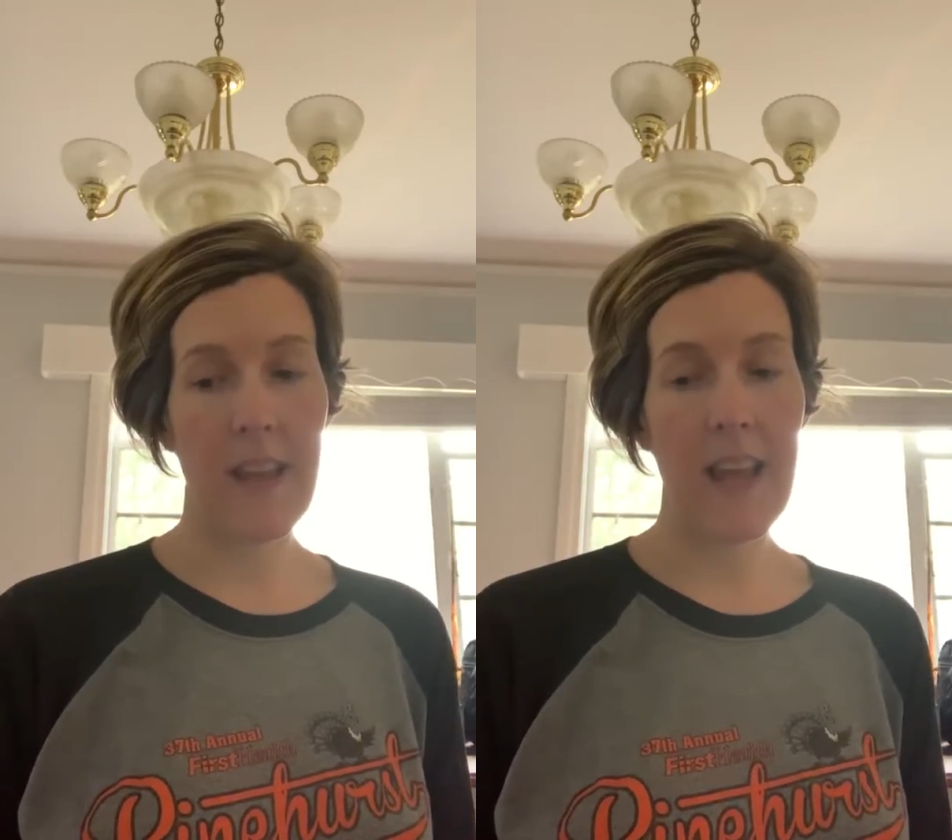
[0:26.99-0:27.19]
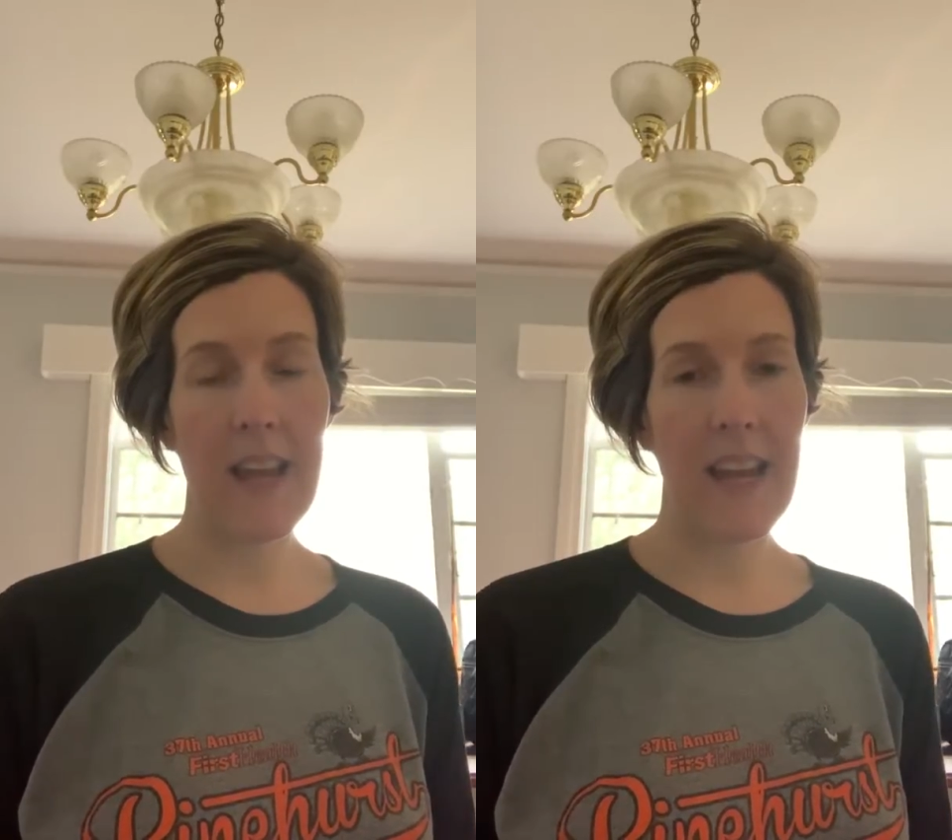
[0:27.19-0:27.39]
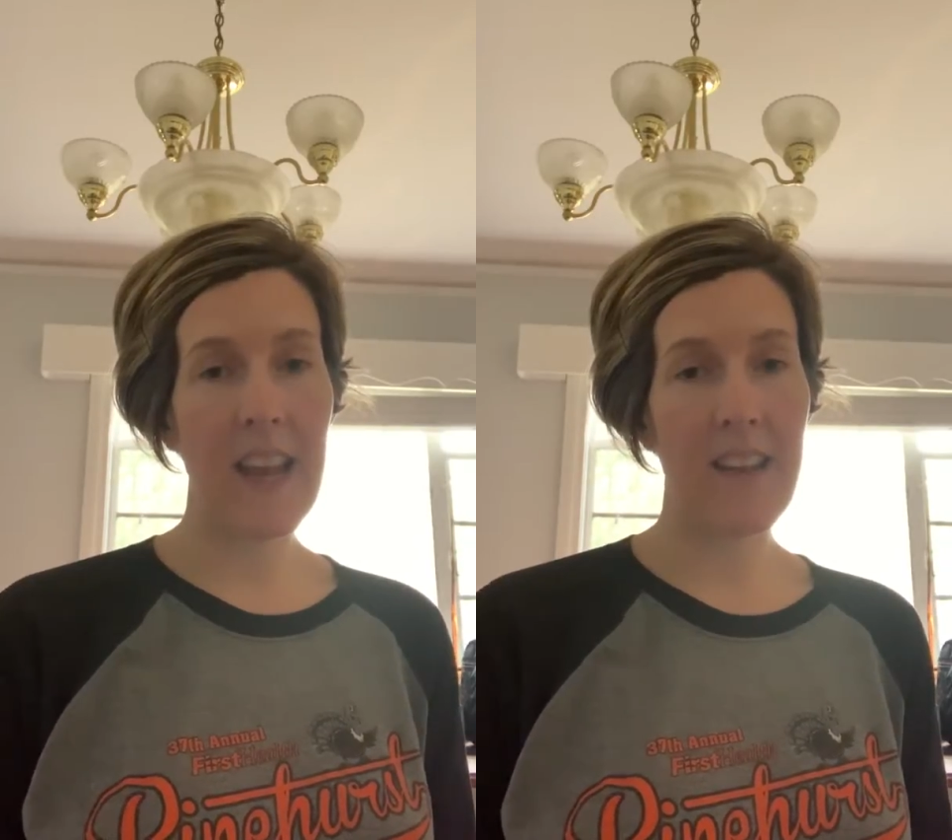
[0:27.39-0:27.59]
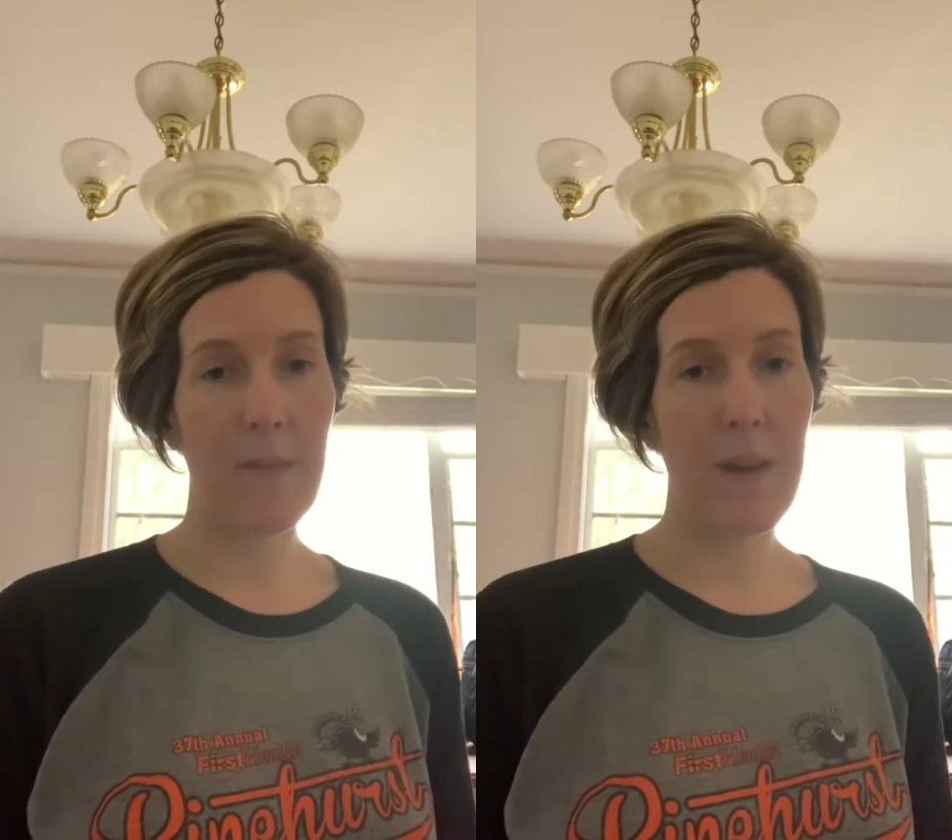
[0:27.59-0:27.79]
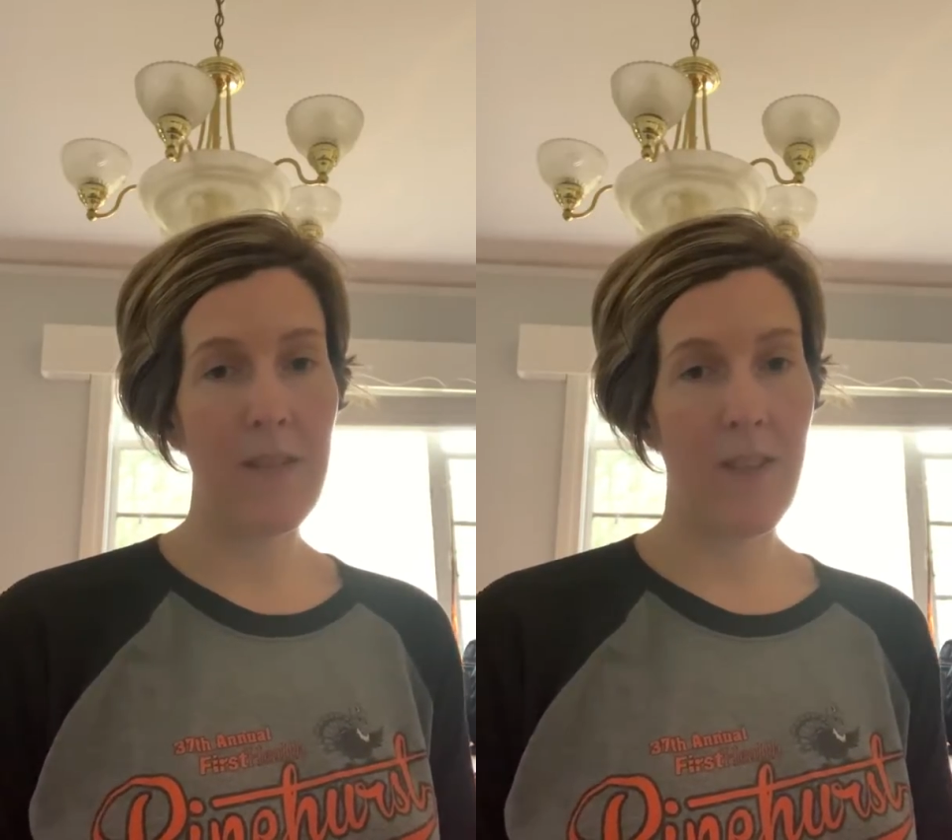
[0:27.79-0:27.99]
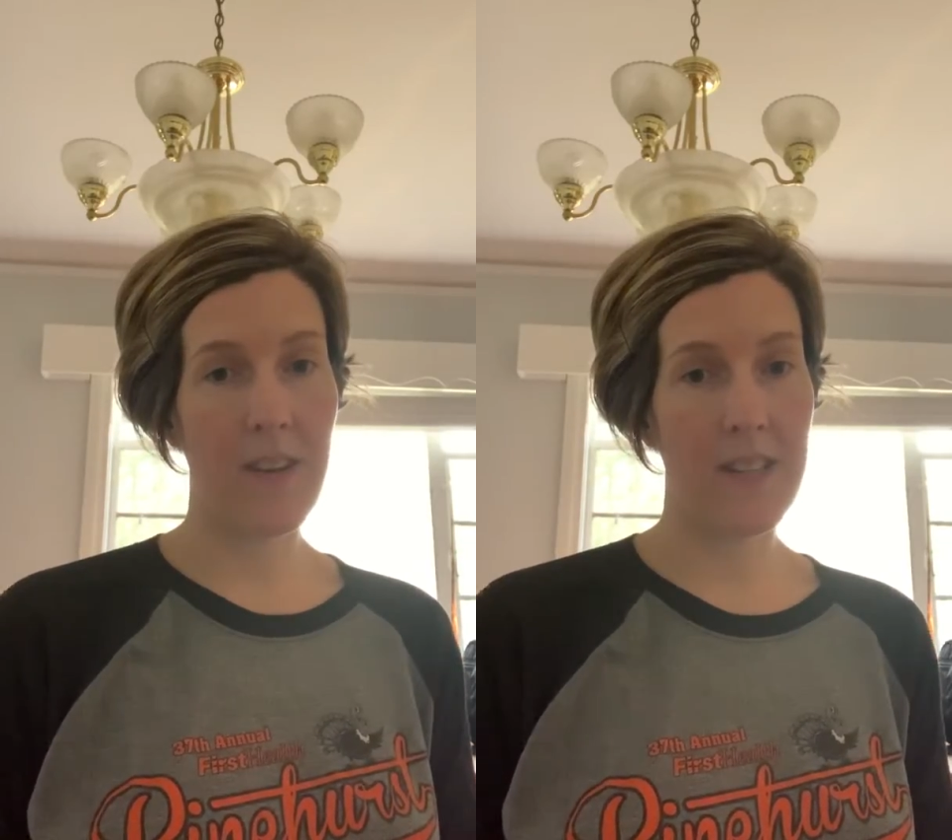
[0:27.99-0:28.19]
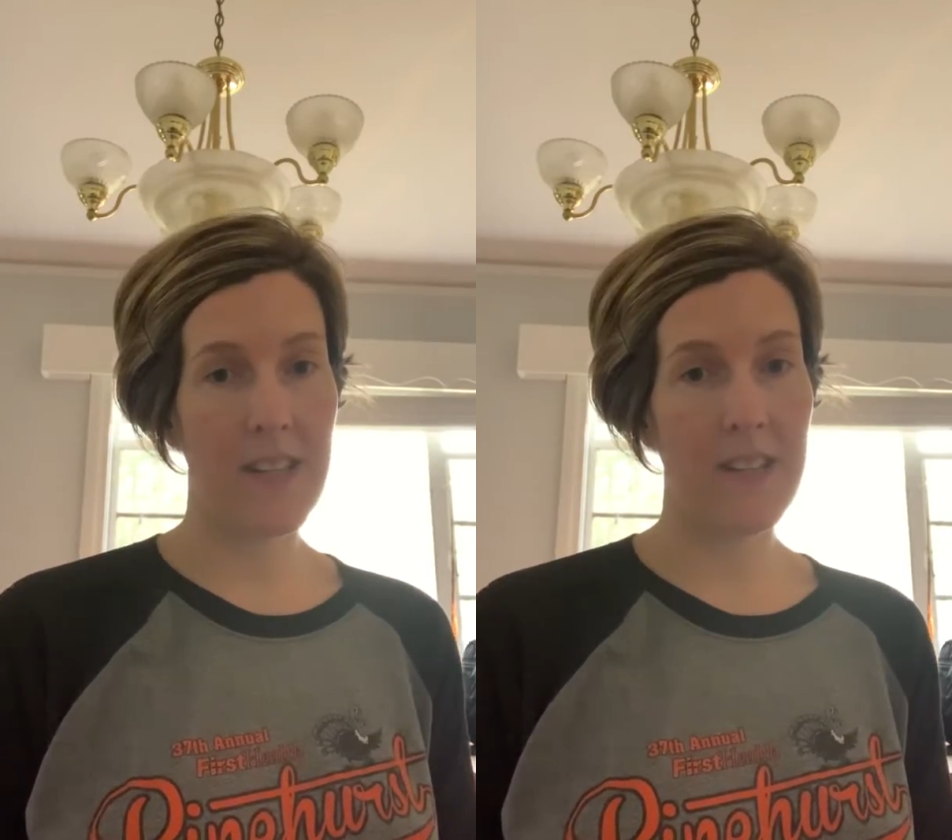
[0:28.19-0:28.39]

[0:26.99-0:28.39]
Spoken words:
NASB version,